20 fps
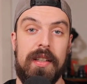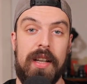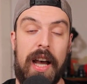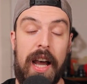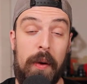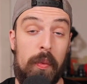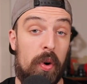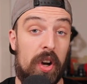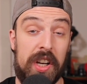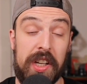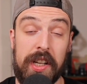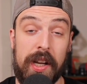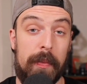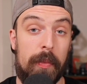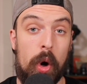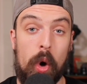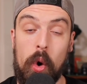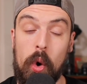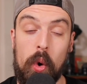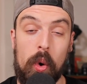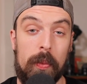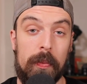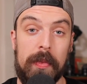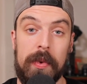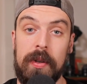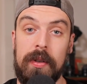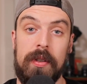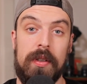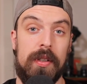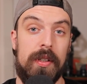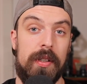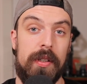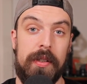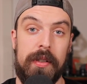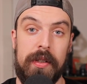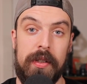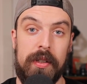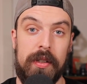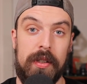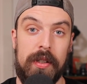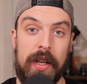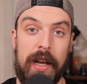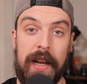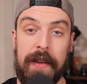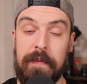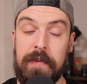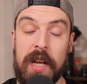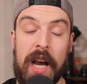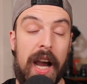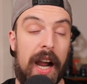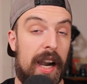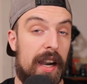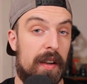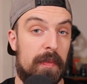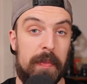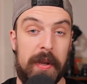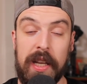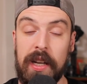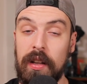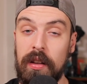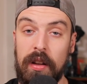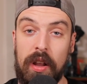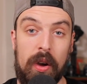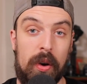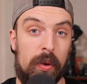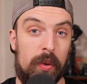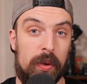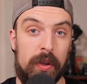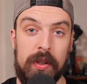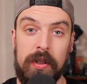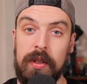I want to come home. I'm tired of being alone.